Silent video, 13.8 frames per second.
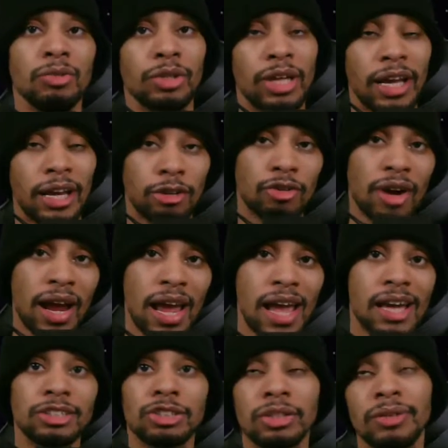We had
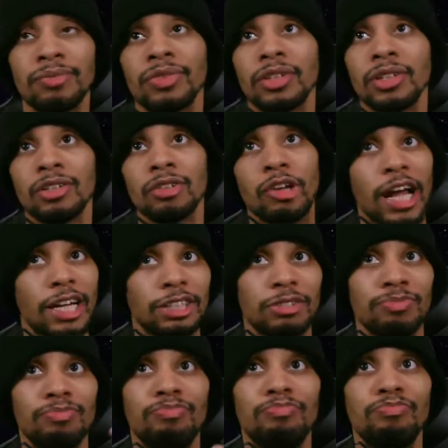Crash,
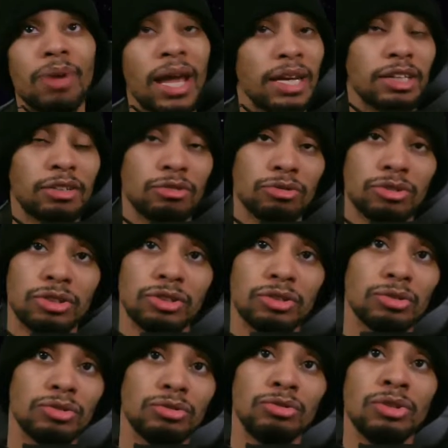Crash Bandicoot
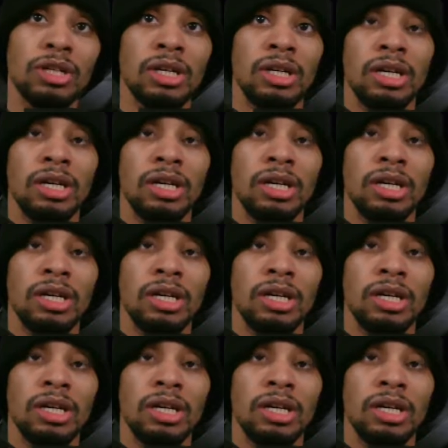2,